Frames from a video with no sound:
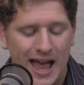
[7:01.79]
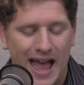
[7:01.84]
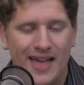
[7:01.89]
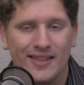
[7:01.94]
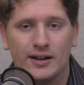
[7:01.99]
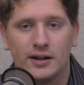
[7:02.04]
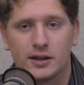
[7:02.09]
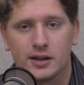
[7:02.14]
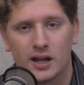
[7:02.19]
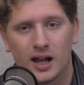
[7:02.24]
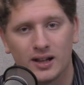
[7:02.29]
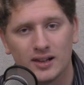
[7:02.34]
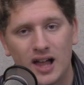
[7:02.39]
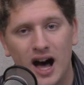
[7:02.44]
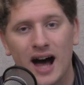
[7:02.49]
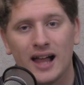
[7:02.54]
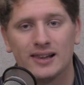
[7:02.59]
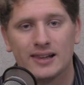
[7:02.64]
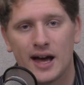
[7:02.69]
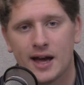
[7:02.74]
and then it's a
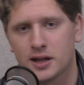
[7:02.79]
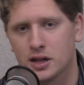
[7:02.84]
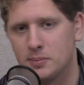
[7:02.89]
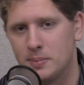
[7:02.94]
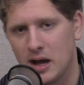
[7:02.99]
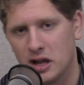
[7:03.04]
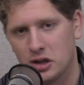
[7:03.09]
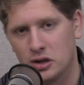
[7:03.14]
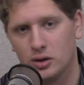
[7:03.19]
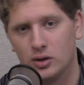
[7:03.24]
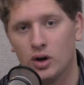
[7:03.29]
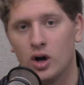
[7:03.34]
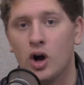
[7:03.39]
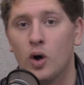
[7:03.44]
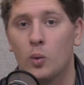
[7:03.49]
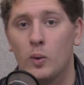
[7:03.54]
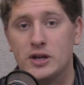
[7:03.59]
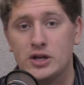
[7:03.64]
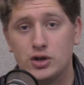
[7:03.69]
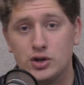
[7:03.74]
lot less special
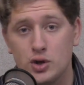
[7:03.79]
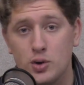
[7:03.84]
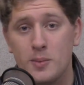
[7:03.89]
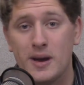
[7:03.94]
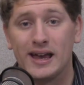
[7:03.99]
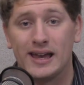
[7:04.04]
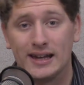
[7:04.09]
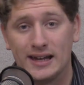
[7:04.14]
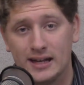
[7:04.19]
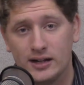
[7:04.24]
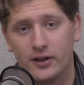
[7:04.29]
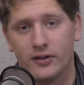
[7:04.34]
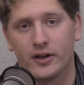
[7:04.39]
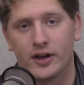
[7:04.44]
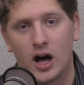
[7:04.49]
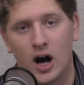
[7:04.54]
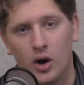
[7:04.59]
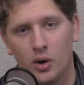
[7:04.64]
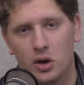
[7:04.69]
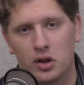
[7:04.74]
when you do make it into the
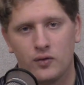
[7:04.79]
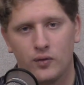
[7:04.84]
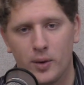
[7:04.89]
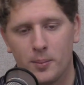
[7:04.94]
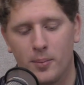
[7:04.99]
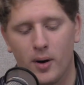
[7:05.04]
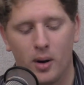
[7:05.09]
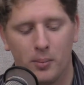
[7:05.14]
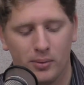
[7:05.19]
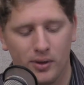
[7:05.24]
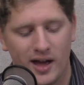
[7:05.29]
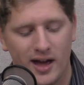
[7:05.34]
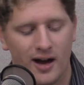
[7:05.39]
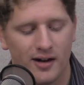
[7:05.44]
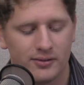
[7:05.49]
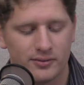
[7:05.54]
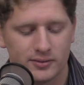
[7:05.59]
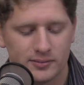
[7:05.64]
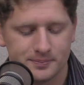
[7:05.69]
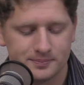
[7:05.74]
college football playoff.